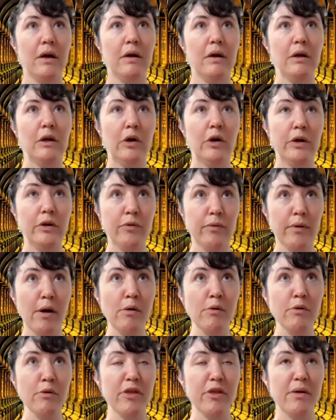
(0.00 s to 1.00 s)
good
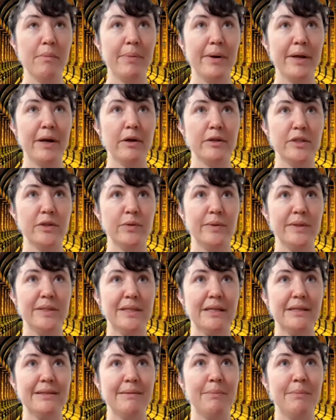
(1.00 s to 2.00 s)
growth, but also as the
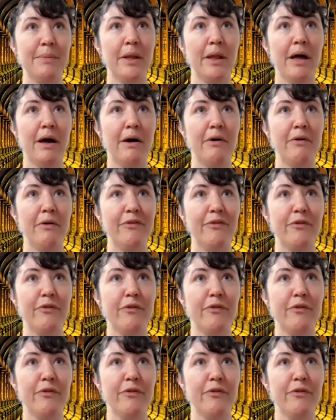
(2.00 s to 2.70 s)
symbol of